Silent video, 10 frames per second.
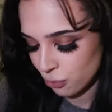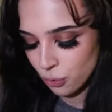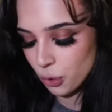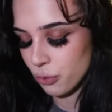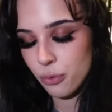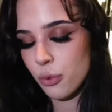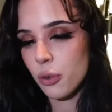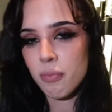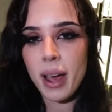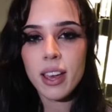
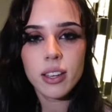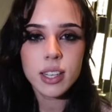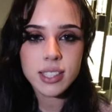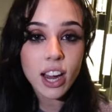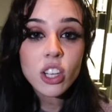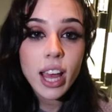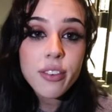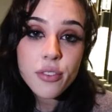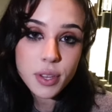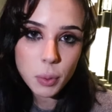For my entire
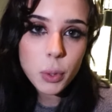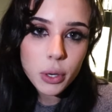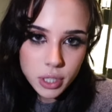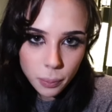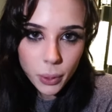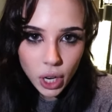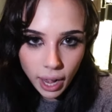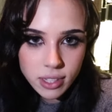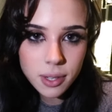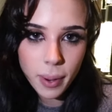life, if someone were to put a
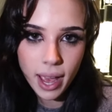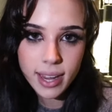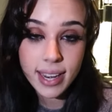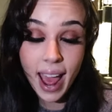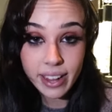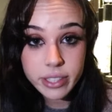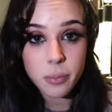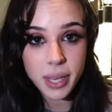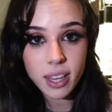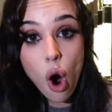gun to my head and
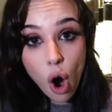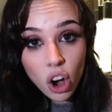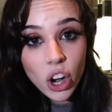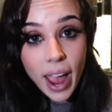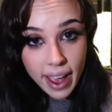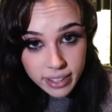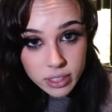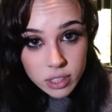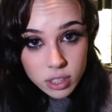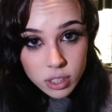asked me, are
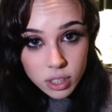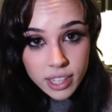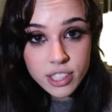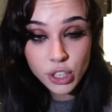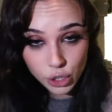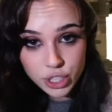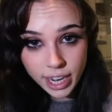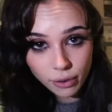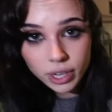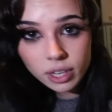eggs considered
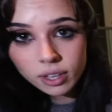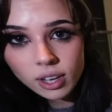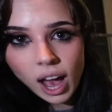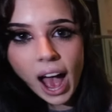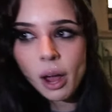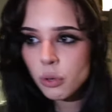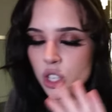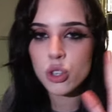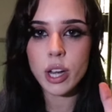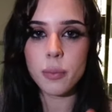dairy? I
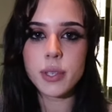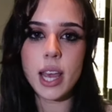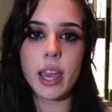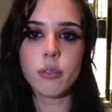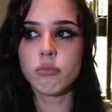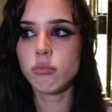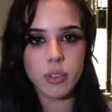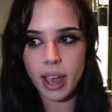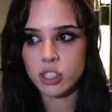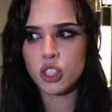would straight up say,
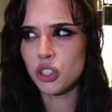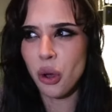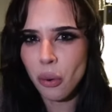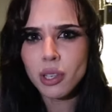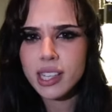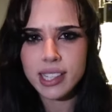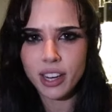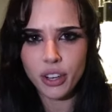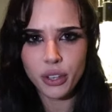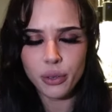eggs are totally
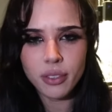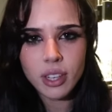dairy, dude.